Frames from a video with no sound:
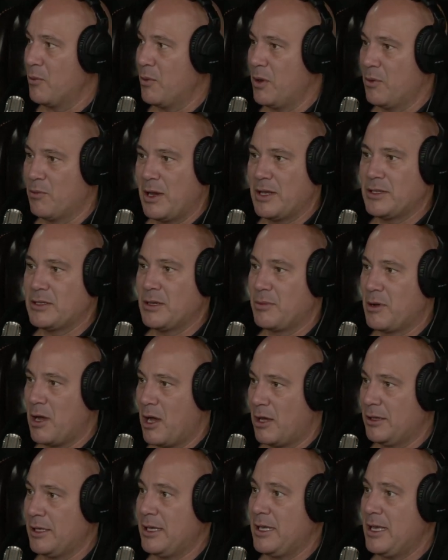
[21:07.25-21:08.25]
We raise up
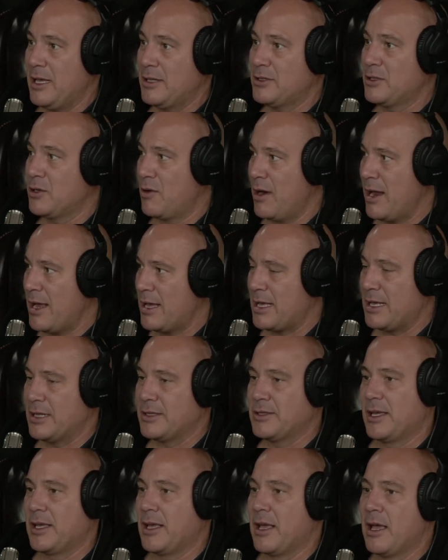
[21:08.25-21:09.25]
godly kids and
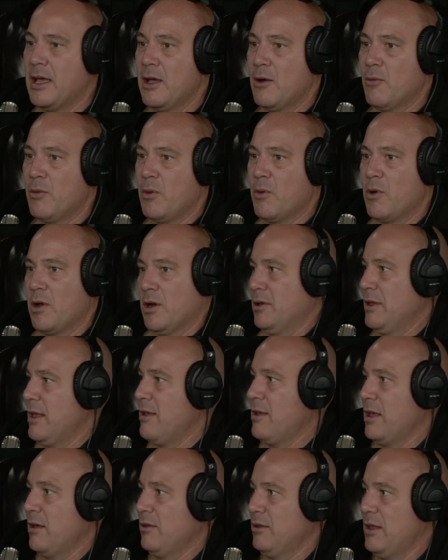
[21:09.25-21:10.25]
grandkids. Like we want to
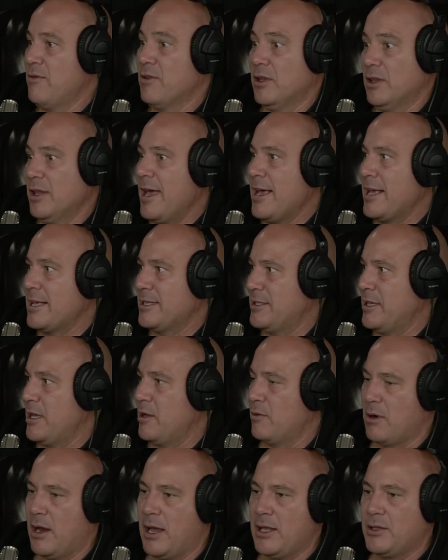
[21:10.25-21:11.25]
leave, leave a legacy,
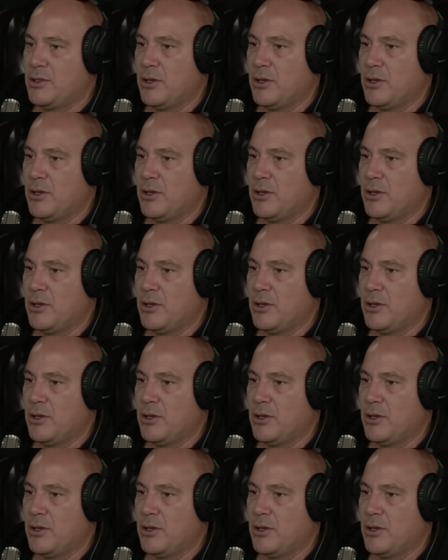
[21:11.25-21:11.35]
right?